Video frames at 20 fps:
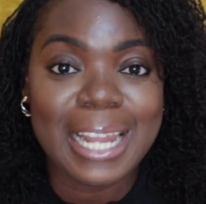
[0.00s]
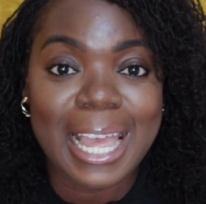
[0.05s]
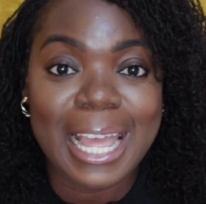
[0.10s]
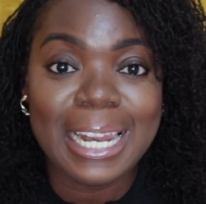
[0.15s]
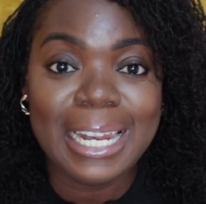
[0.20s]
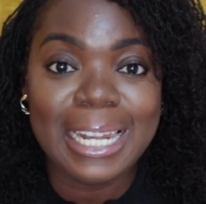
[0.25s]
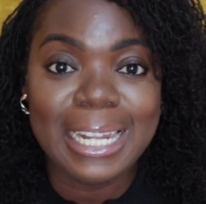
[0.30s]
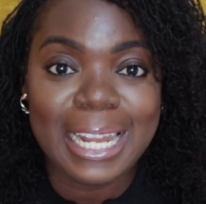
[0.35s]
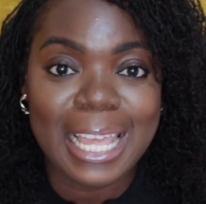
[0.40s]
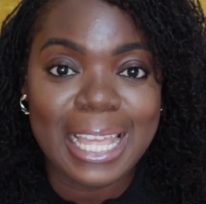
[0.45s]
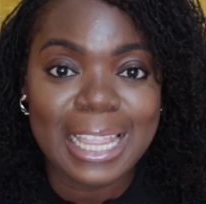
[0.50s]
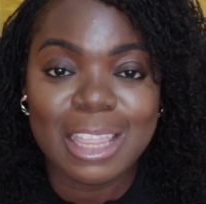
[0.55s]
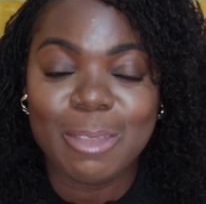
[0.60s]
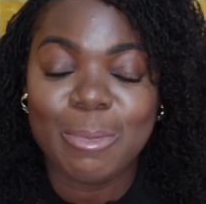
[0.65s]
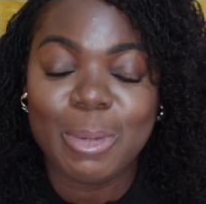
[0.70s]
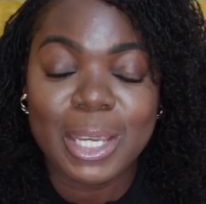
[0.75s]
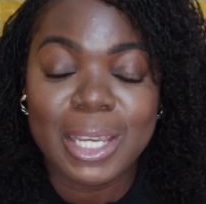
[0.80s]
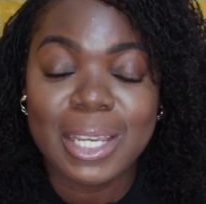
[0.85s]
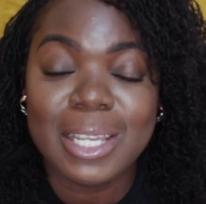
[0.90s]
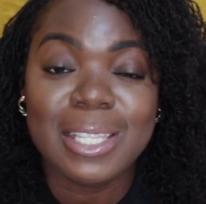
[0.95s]
that length
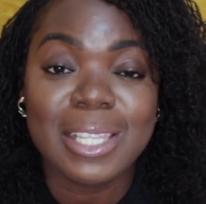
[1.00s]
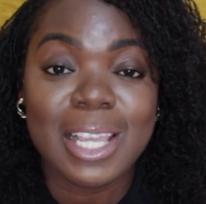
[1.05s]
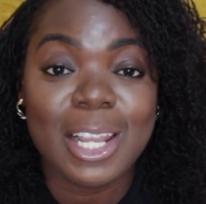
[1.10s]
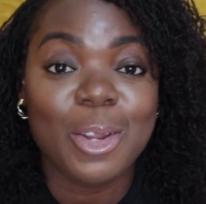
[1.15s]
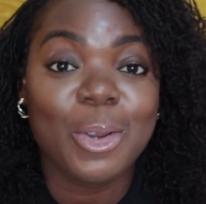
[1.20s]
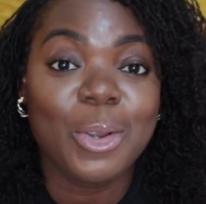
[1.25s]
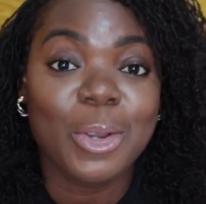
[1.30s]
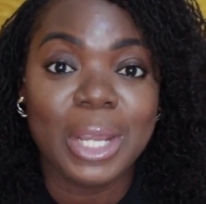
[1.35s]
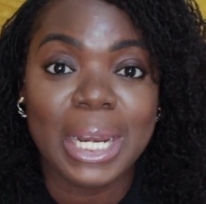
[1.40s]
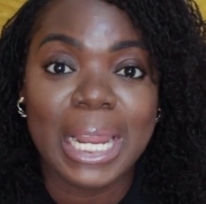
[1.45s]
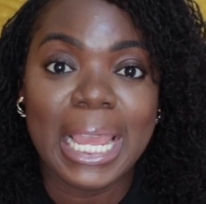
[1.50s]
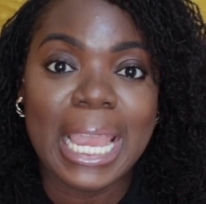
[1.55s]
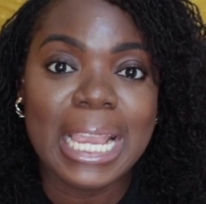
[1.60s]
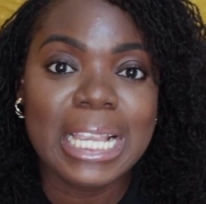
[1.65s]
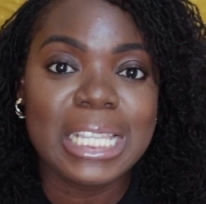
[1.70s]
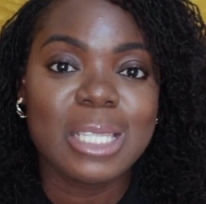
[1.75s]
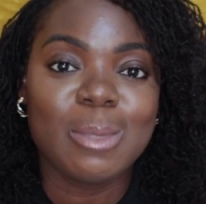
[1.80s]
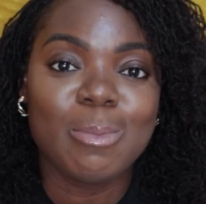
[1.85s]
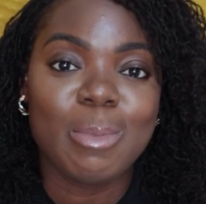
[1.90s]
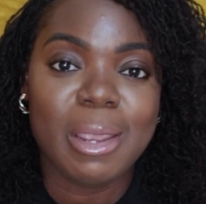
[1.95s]
because they're not going to
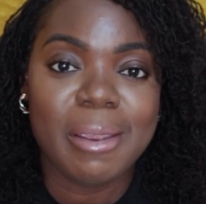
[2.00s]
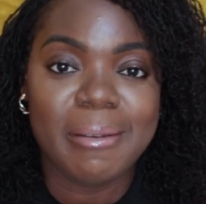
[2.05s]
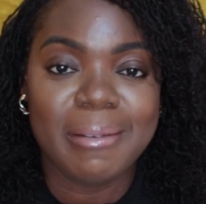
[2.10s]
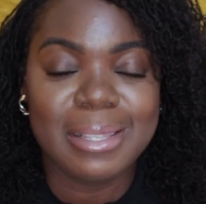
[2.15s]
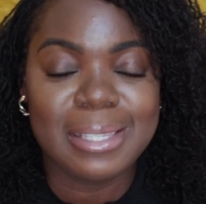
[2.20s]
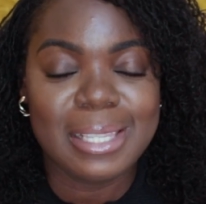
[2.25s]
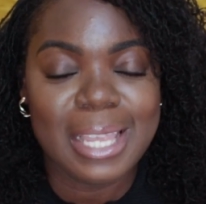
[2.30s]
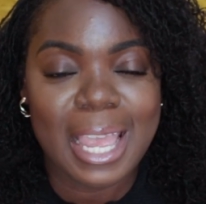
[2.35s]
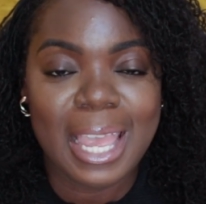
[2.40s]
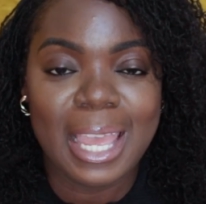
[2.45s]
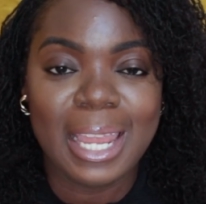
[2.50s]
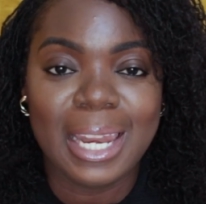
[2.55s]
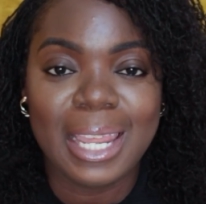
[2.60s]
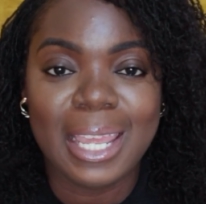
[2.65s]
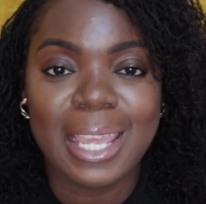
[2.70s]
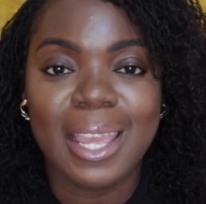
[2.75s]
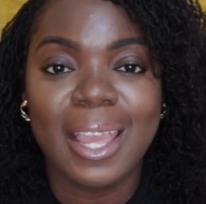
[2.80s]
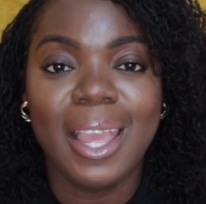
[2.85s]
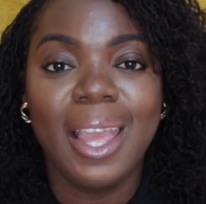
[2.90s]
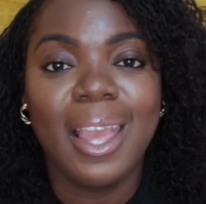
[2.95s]
experience
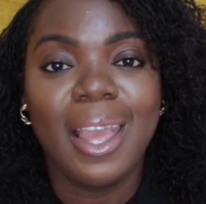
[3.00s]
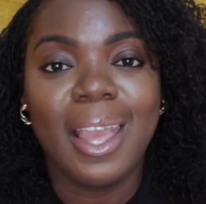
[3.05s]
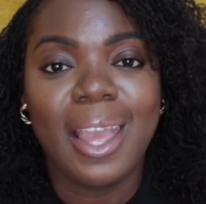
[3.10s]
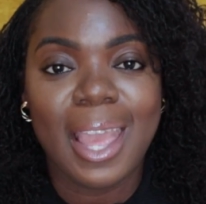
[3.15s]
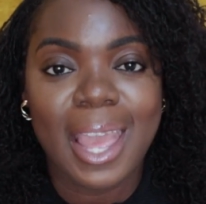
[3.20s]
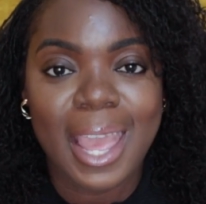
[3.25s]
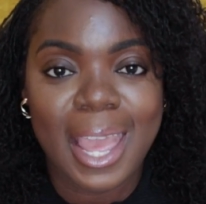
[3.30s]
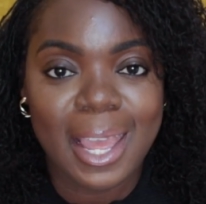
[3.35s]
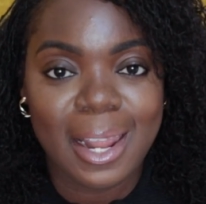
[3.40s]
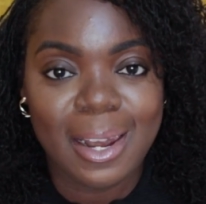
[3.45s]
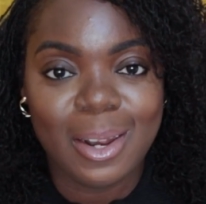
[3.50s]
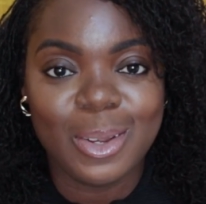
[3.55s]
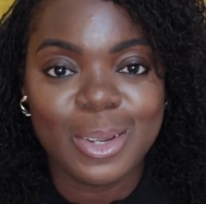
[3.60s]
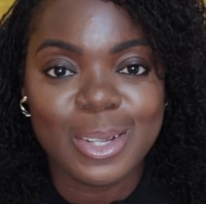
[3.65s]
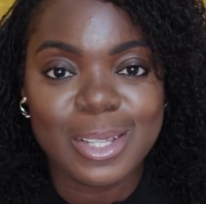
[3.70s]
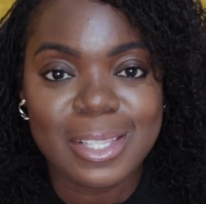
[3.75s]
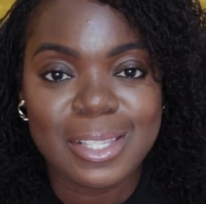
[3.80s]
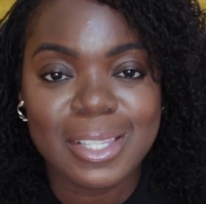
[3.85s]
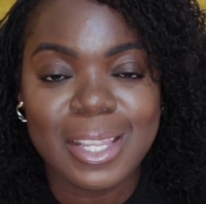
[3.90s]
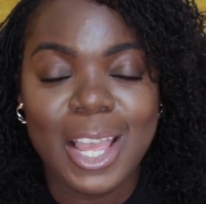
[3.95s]
any hair
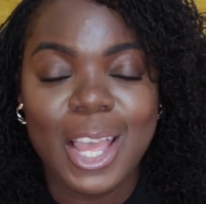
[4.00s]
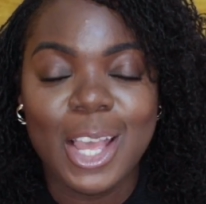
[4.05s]
loss.